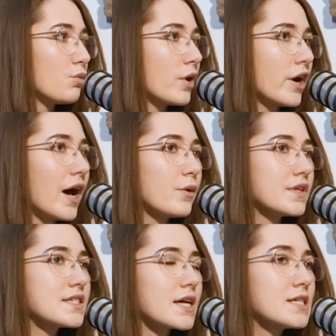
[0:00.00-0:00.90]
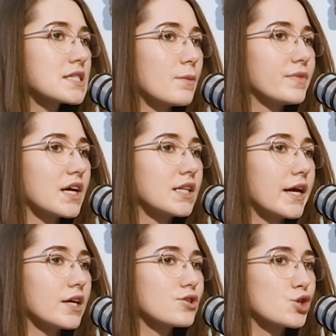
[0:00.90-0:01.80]
Where I would say something
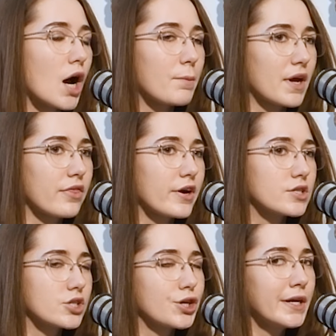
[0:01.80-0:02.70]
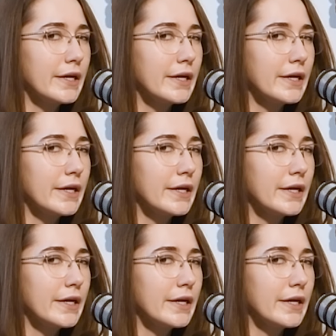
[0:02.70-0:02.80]
like Tropic Thunder and